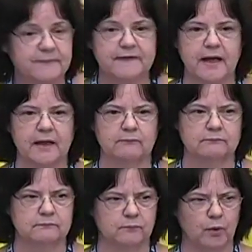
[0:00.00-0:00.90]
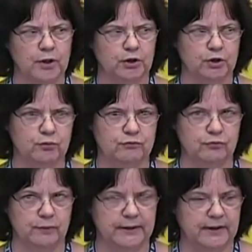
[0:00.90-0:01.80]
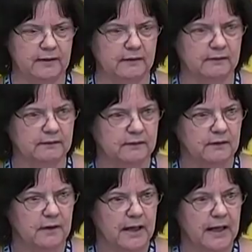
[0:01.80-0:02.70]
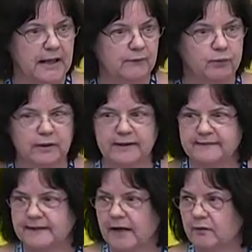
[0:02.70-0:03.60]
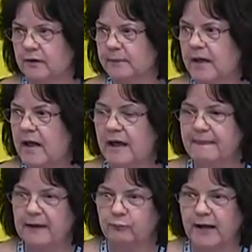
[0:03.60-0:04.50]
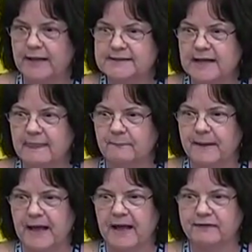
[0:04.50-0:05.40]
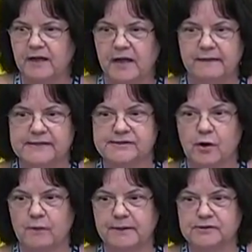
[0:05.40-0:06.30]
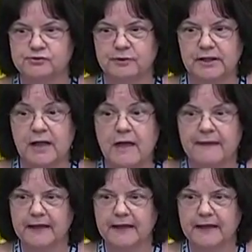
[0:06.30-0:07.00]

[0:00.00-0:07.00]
saying, what are you doing here? And it really scared him. And they ran down the path. They saw a big tree. They